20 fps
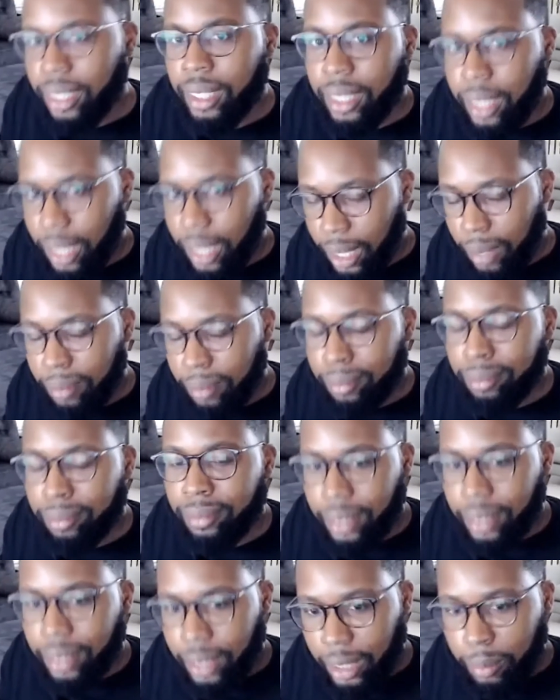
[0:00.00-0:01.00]
Yep,
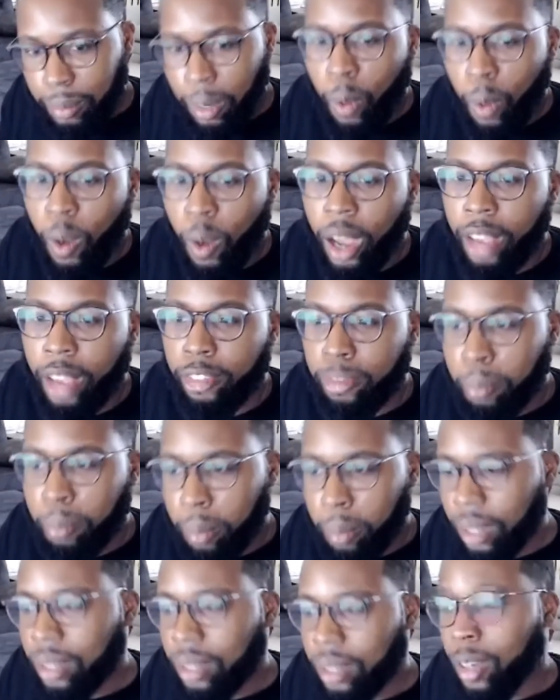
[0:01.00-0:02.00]
she's my wife,
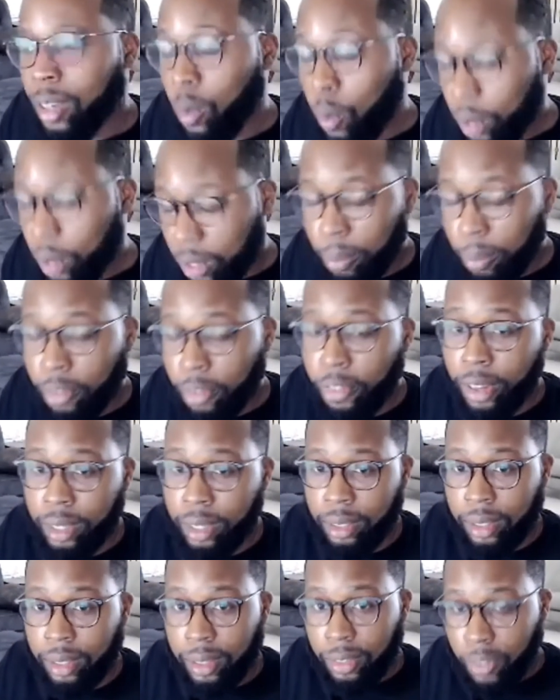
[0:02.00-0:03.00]
but a working
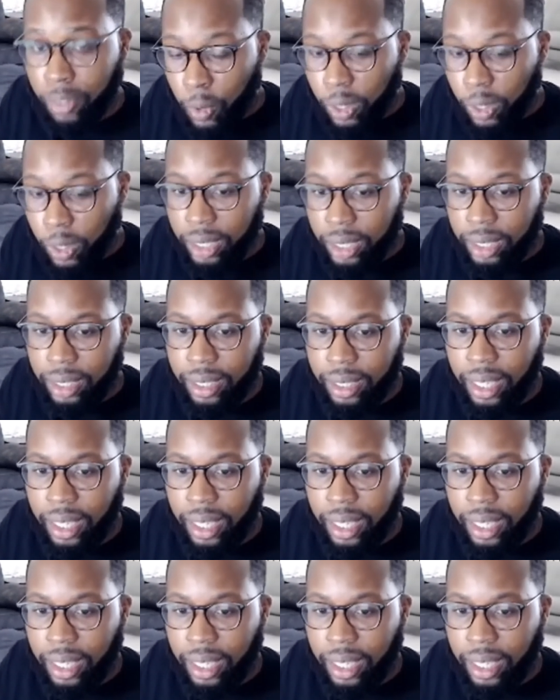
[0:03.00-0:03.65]
professional, of course,